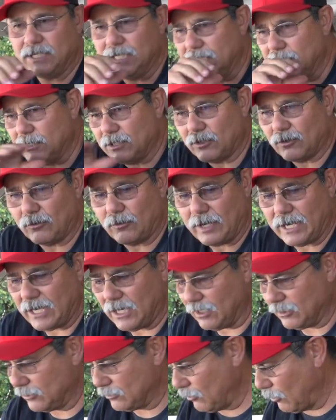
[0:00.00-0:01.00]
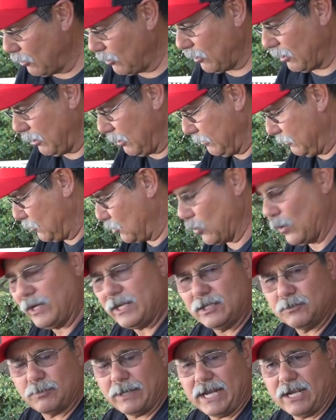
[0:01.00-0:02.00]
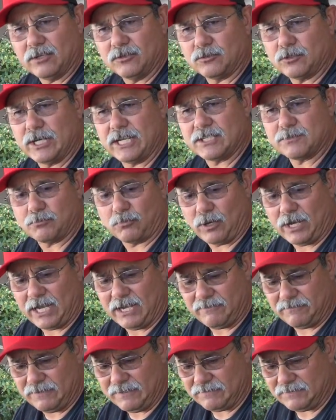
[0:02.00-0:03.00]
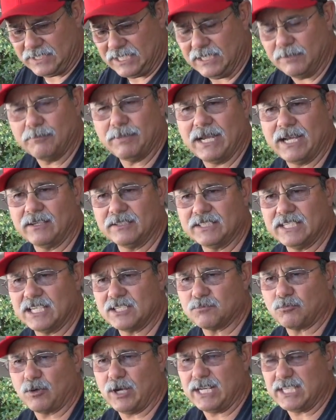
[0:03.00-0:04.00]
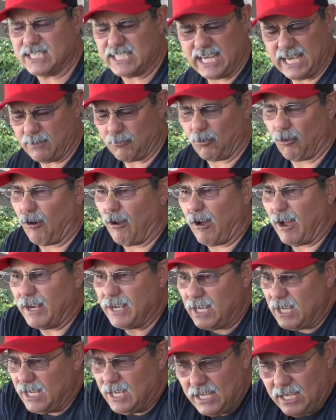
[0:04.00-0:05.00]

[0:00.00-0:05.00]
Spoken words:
in and around, throw it on 20-pound test braid, 15-pound test braid, same rod,